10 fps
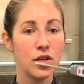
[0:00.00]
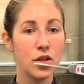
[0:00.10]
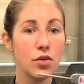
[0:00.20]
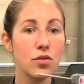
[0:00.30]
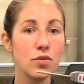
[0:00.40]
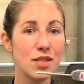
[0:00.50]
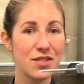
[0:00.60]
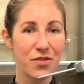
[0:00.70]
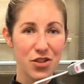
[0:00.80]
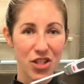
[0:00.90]
Used
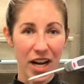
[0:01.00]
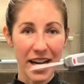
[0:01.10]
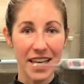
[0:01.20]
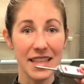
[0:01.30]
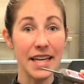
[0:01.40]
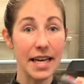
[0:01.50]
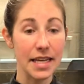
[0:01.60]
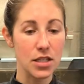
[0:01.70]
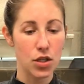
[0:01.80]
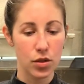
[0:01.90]
for checking the
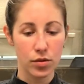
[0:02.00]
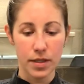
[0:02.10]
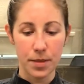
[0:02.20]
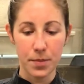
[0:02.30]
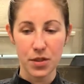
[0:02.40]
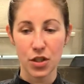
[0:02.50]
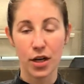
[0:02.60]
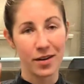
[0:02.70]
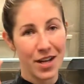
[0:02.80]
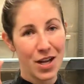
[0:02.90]
internal temperature.